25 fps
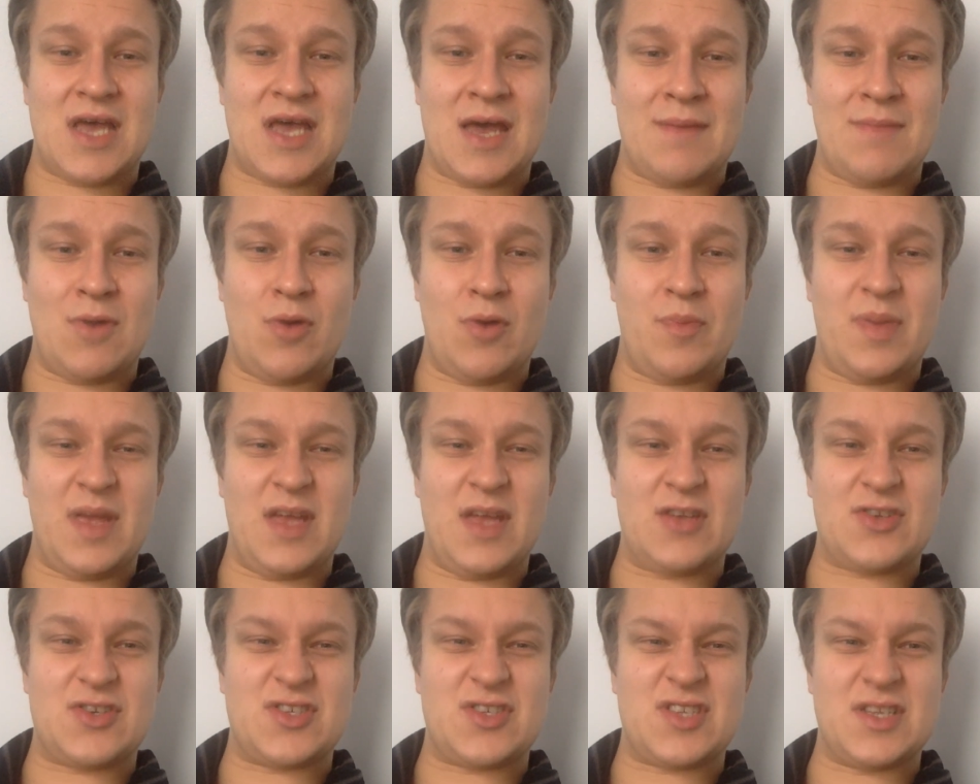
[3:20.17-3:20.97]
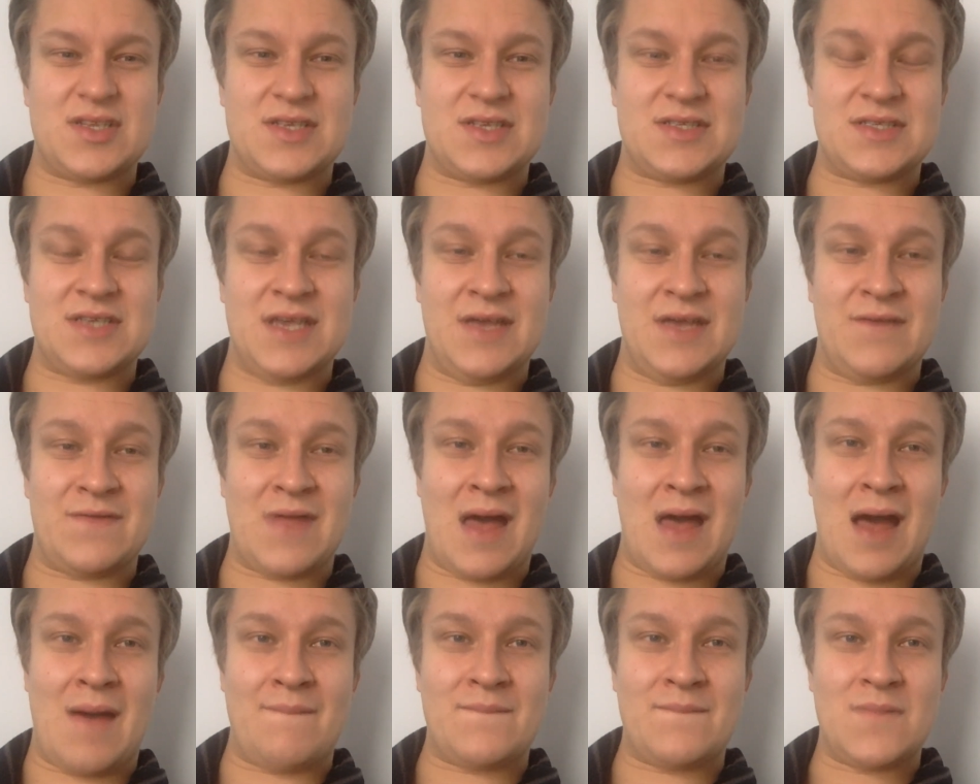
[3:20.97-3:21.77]
it'll be interesting to see if
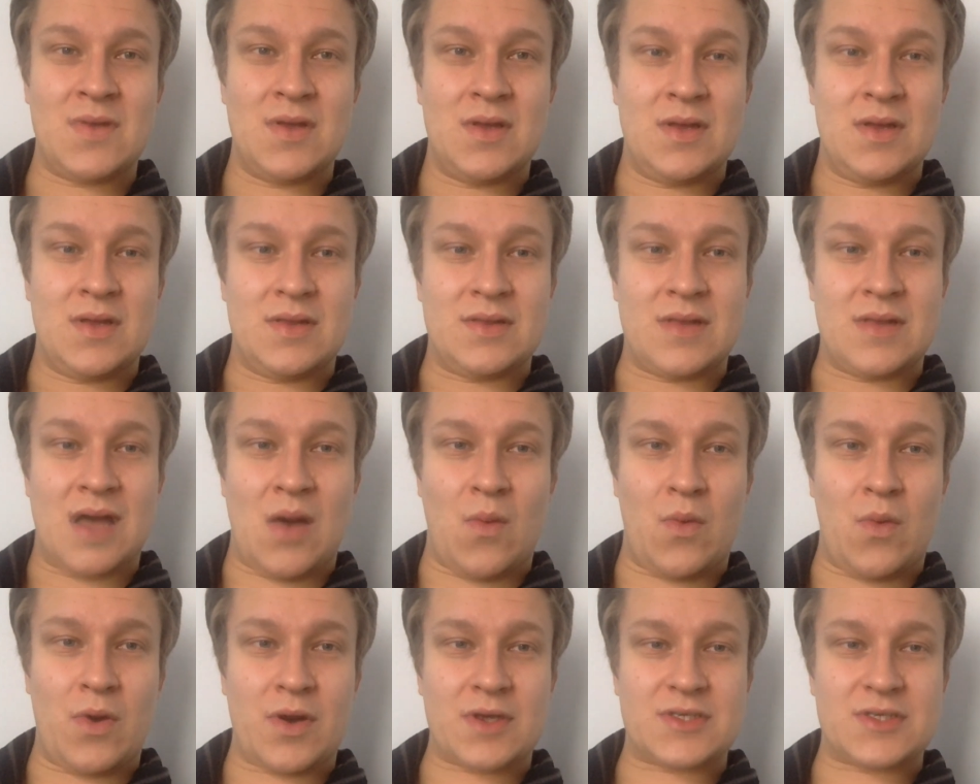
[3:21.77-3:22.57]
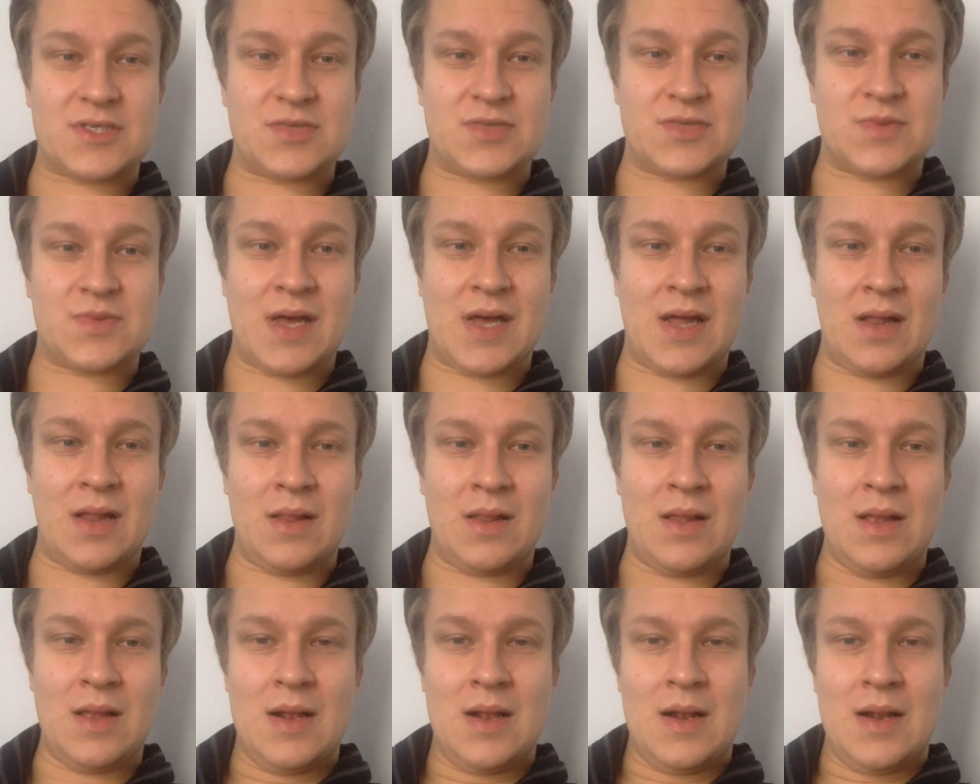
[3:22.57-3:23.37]
that works as
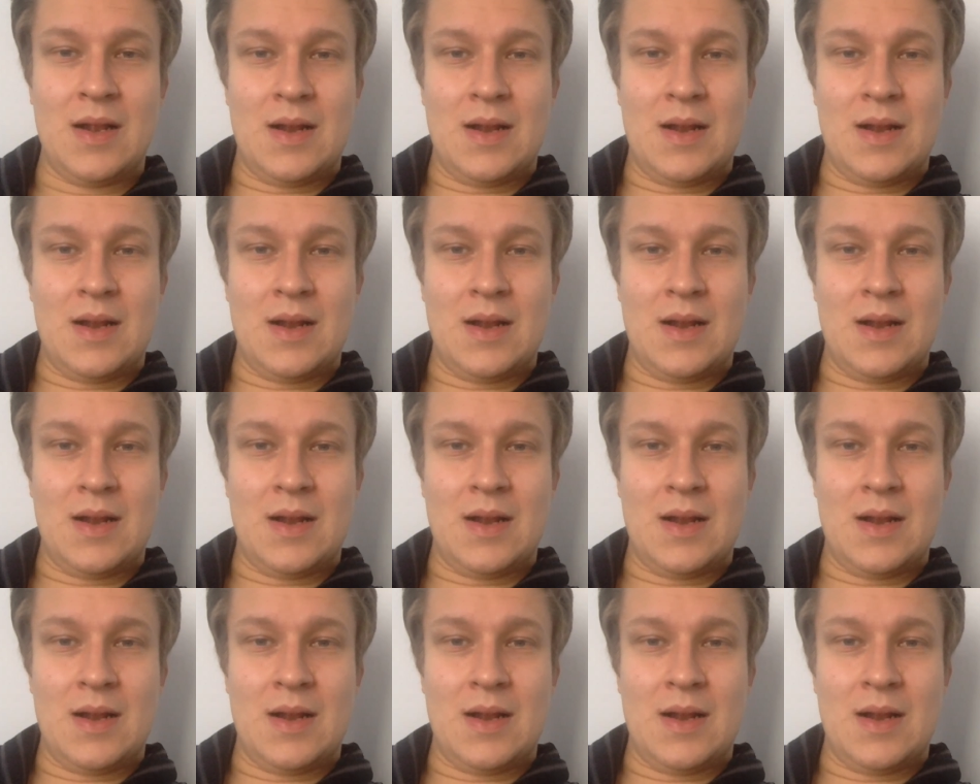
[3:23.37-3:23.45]
well.